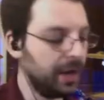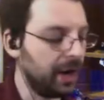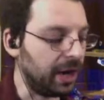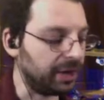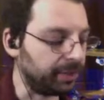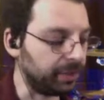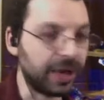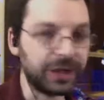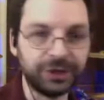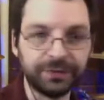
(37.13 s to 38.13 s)
The
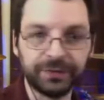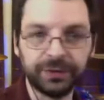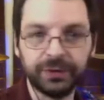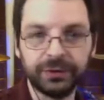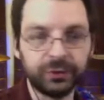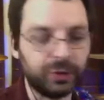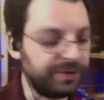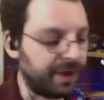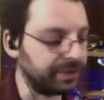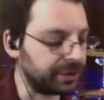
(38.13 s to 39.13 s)
progression for
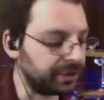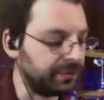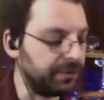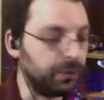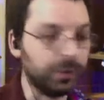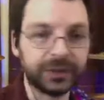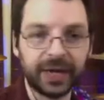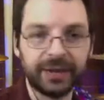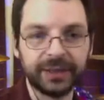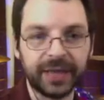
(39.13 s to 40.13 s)
25 or 6 to 4 is kind
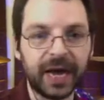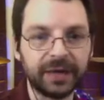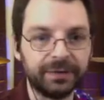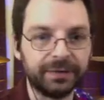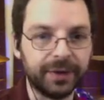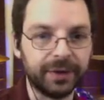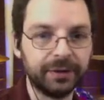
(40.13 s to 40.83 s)
of this octave thing.